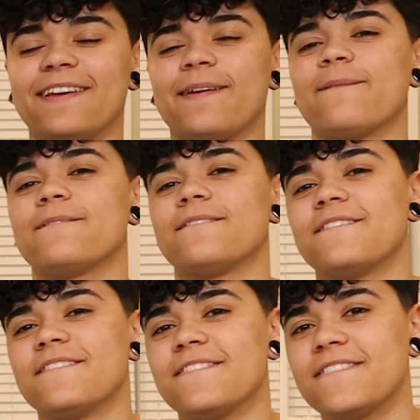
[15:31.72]

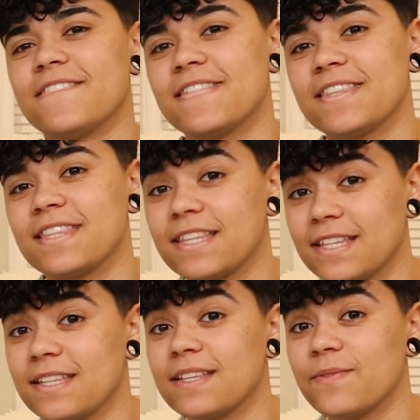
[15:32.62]

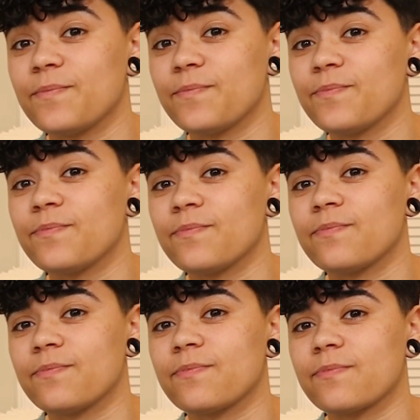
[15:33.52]

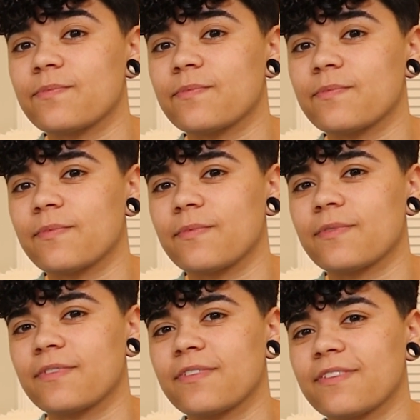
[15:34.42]
[no speech]